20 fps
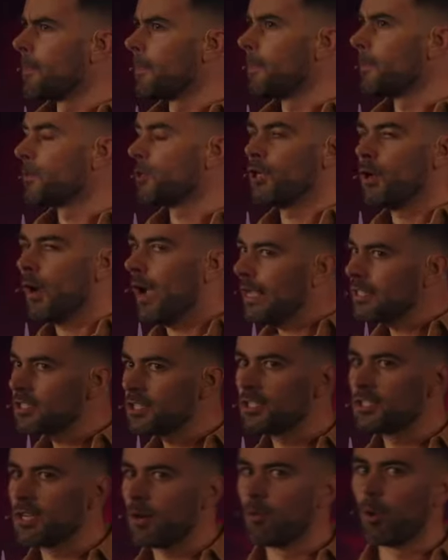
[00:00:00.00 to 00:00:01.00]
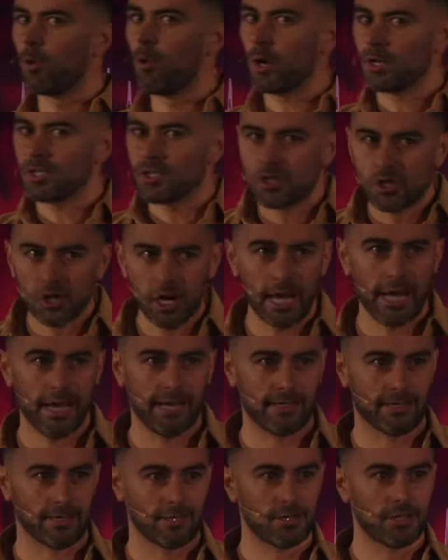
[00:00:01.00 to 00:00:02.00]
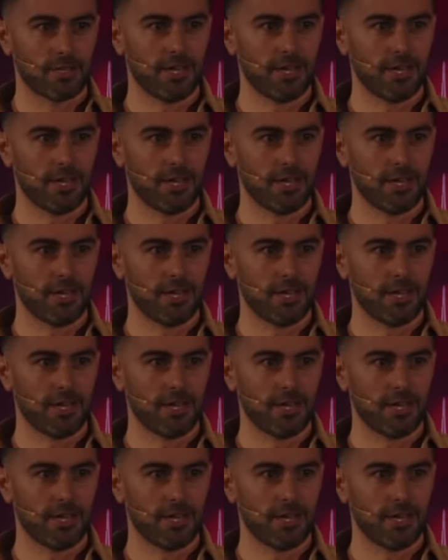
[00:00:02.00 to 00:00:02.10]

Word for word: So you ask yourself, well, what has changed?